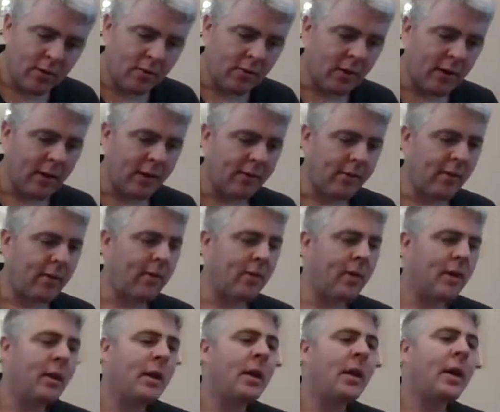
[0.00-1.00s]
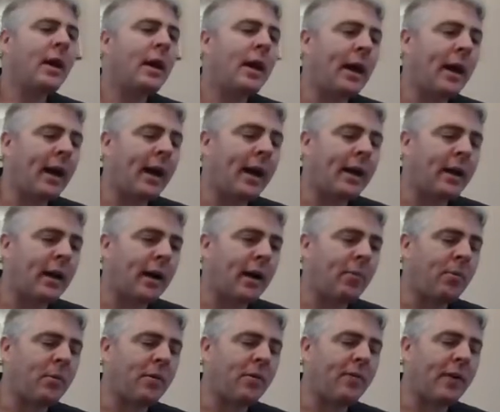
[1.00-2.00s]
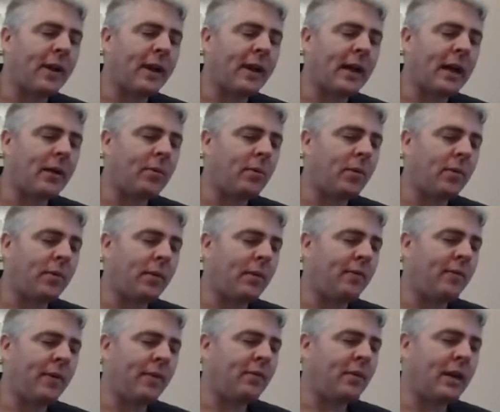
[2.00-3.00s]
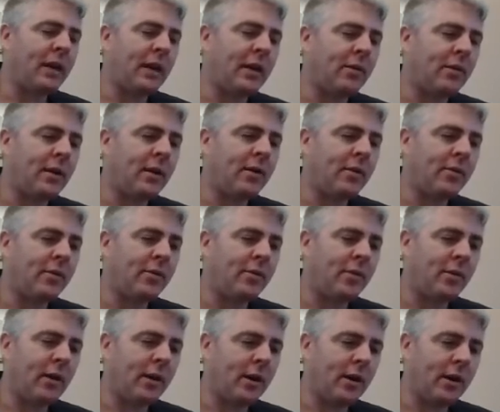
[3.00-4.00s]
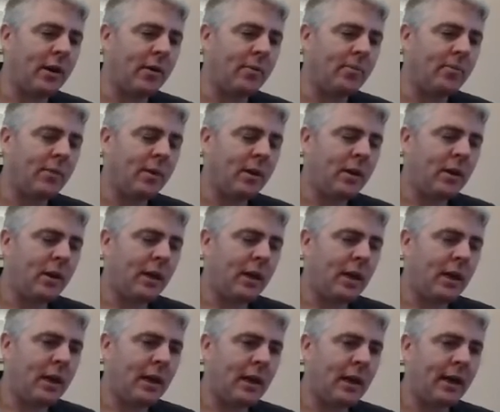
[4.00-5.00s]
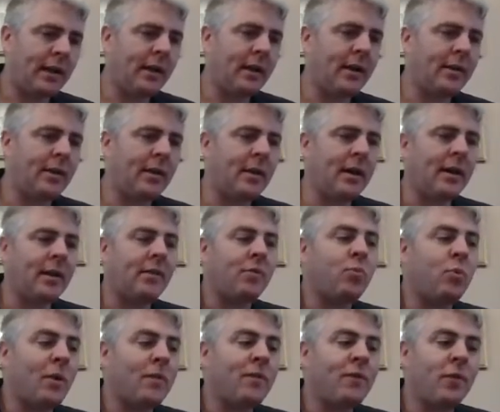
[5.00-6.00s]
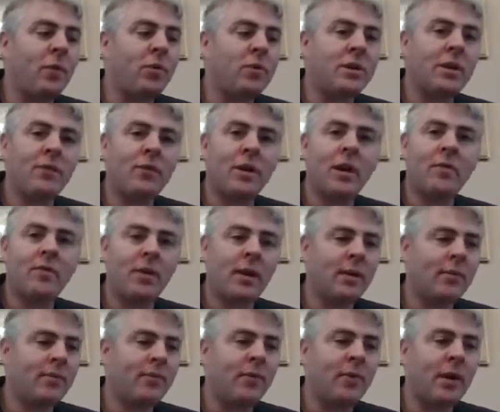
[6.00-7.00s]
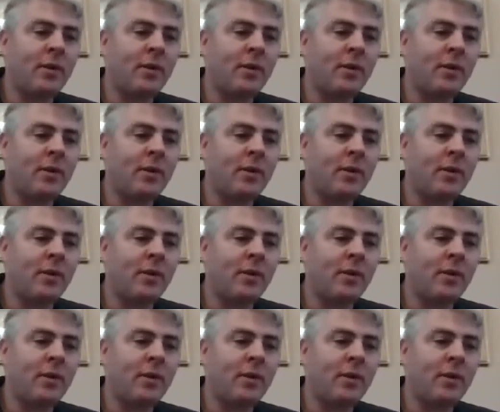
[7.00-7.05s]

Right. So. And I want to find out what the 50 euros, and it's 140 for every